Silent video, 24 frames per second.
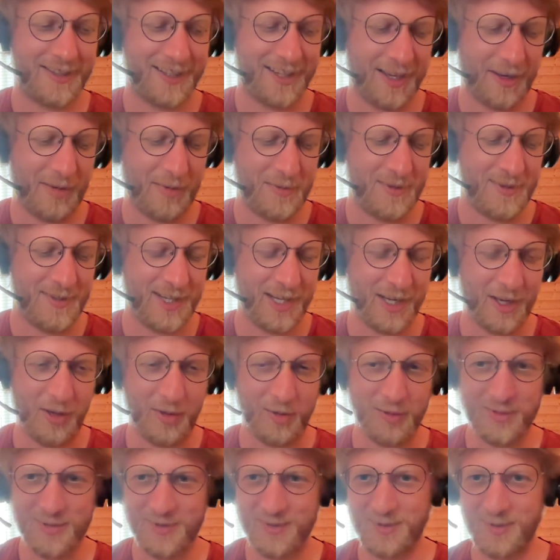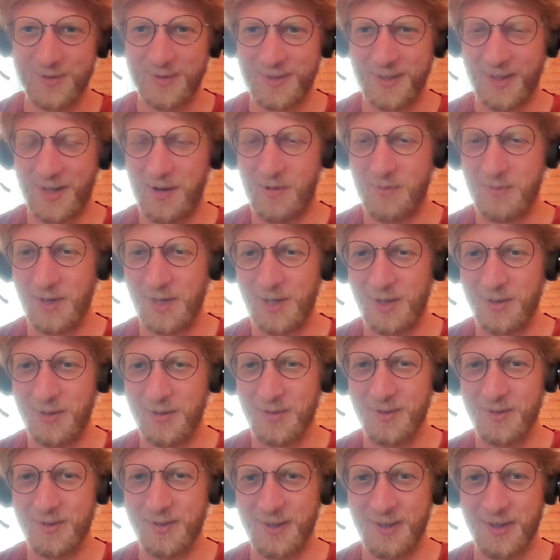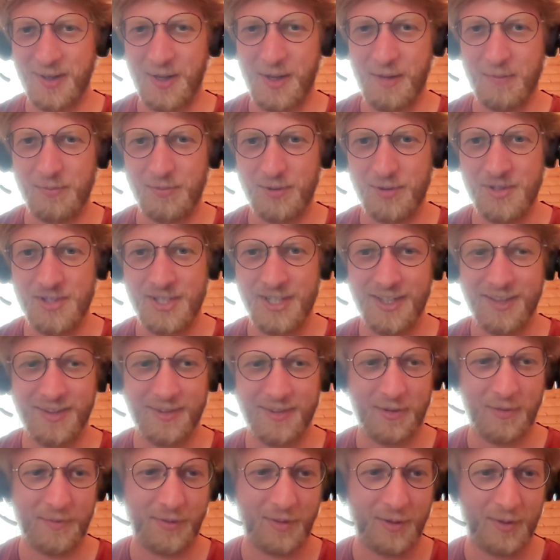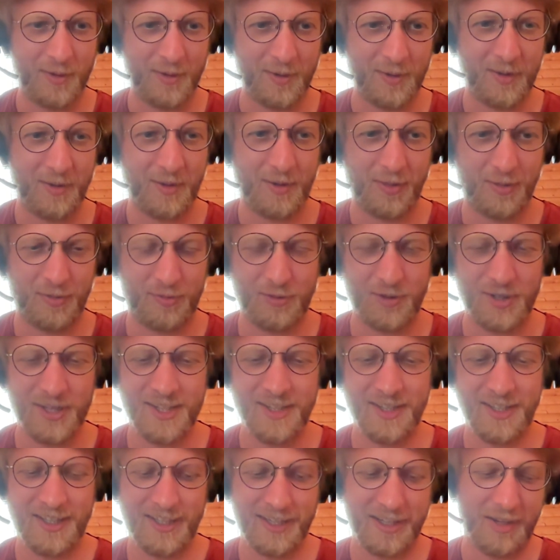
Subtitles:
I would say, understood or well-known project of the three